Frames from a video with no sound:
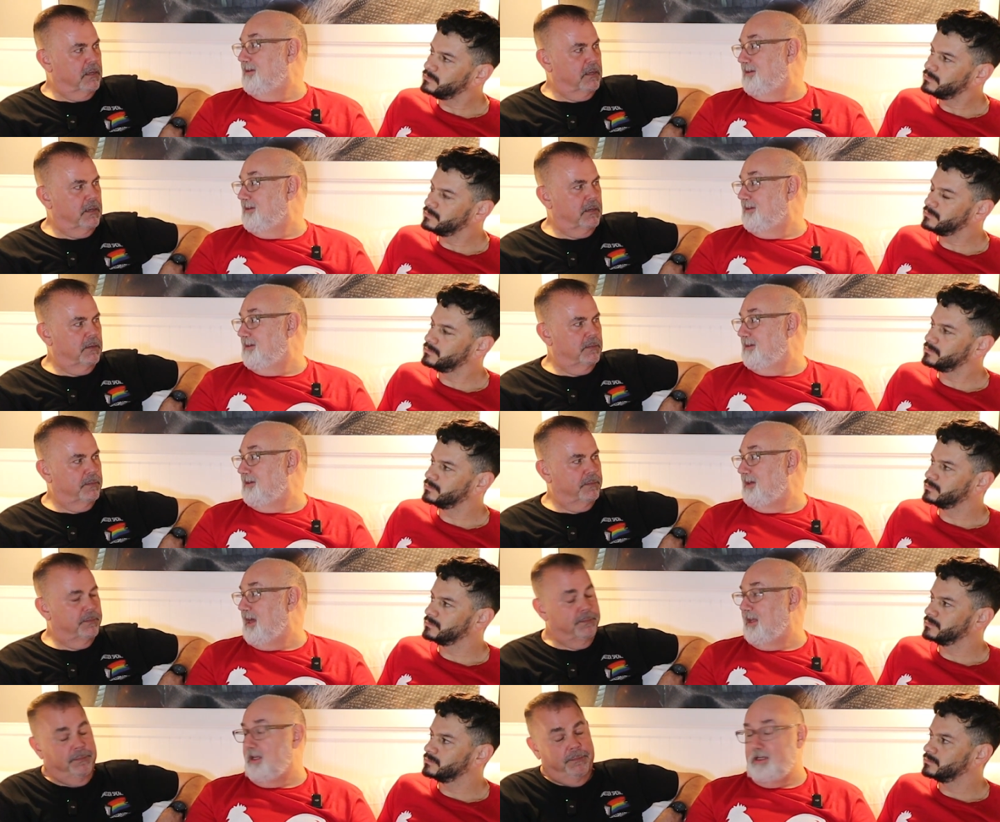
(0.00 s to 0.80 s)
Speaker 1: You know.
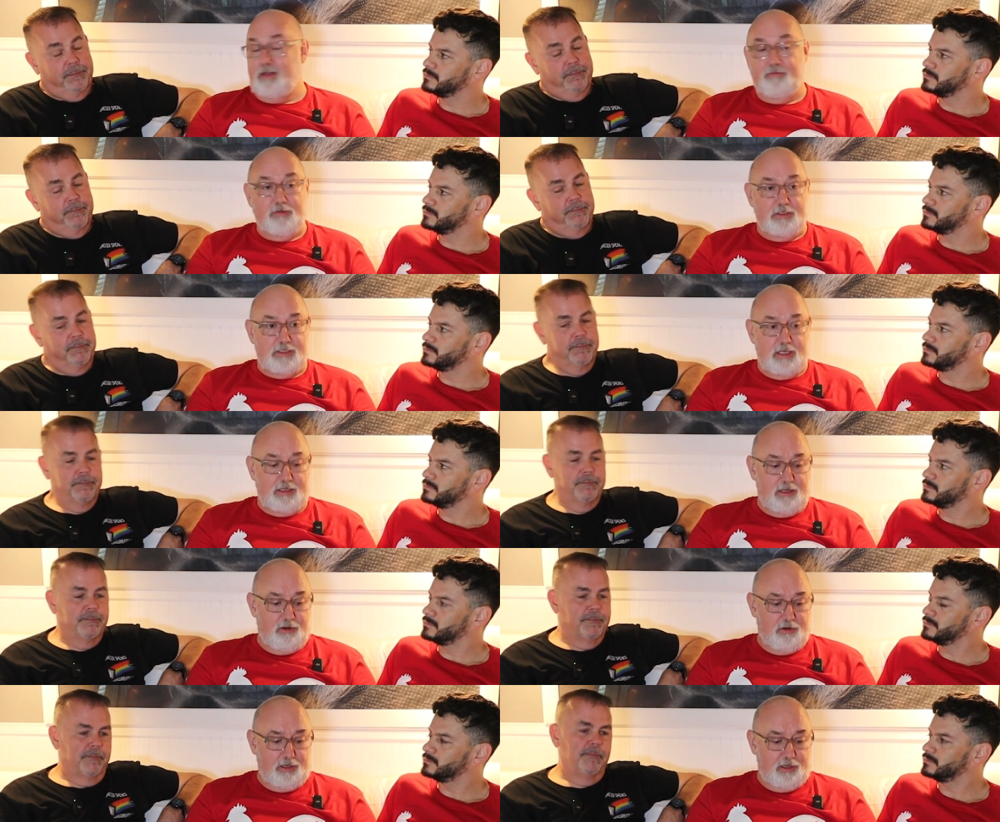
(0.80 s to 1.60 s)
Yeah, they definitely take
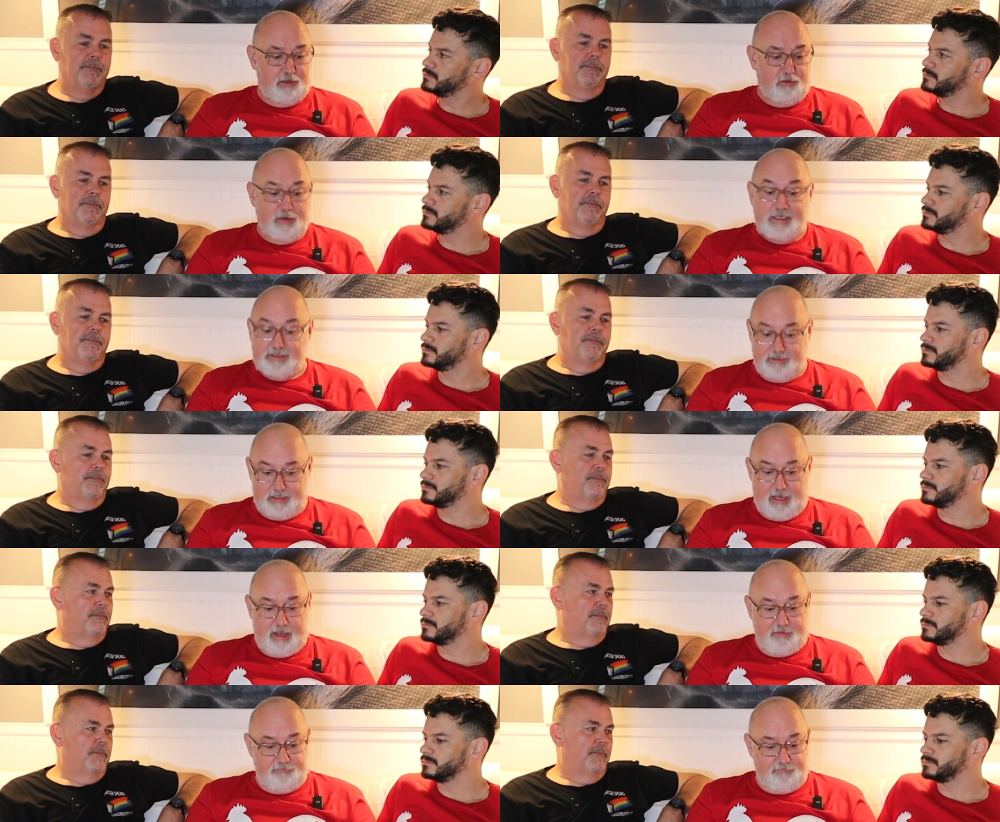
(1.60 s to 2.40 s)
care of you. Great
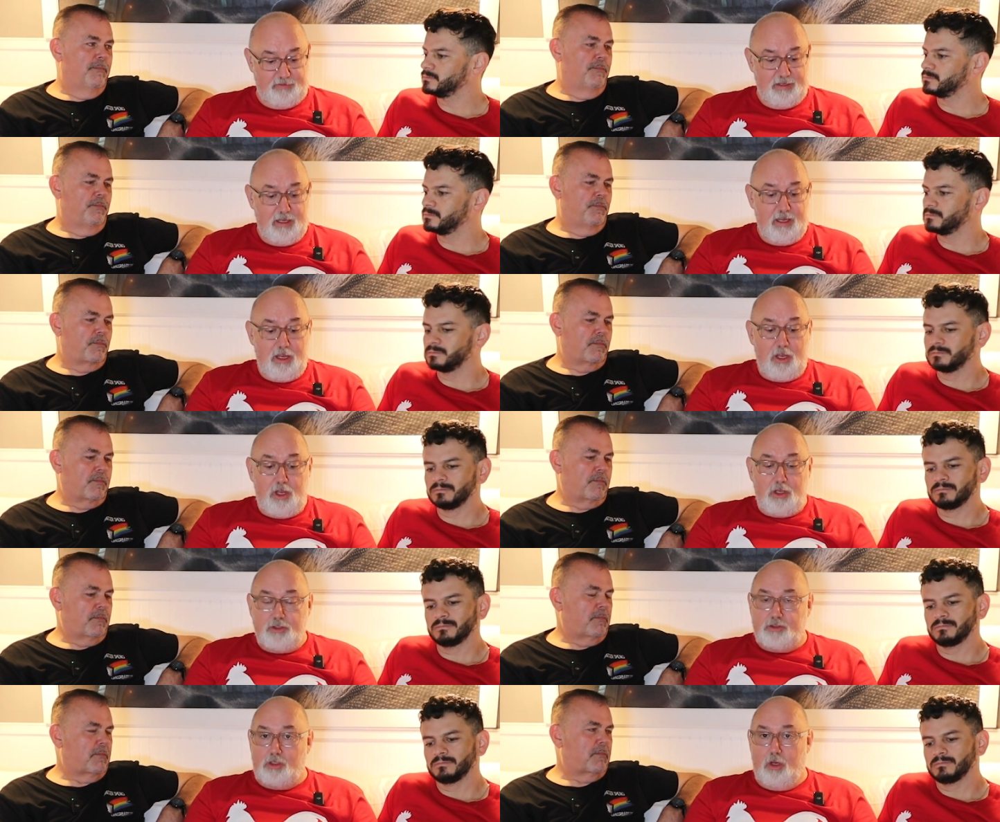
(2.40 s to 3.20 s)
staff.
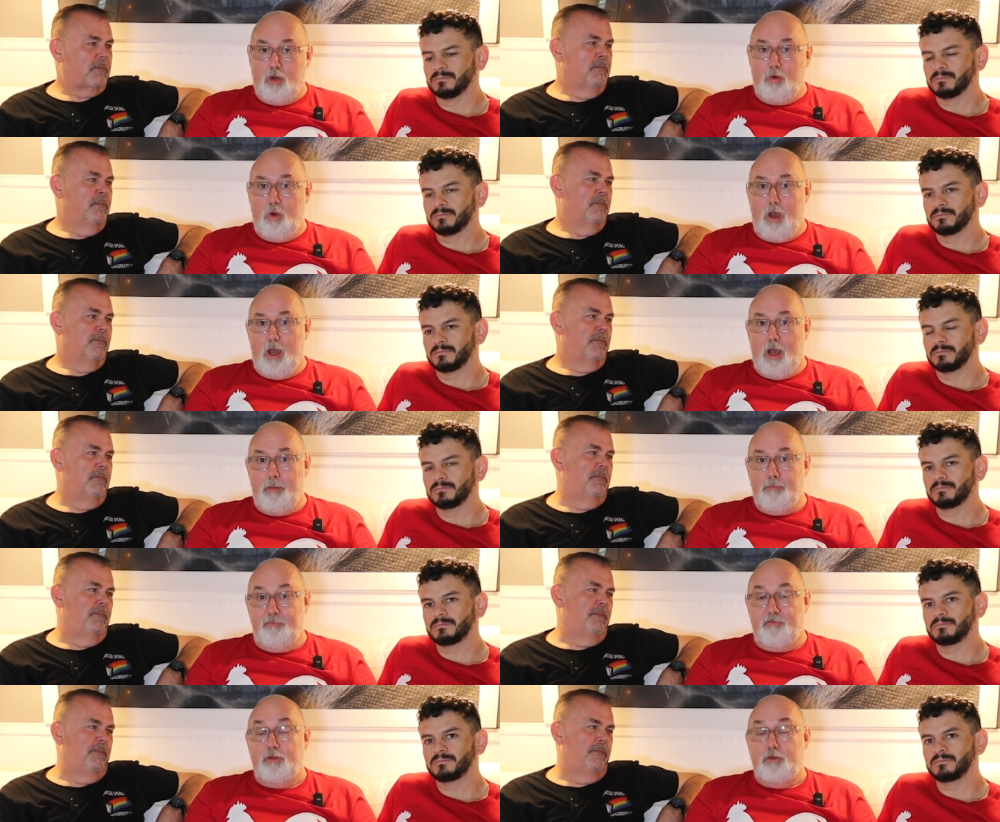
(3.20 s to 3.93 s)
So, um,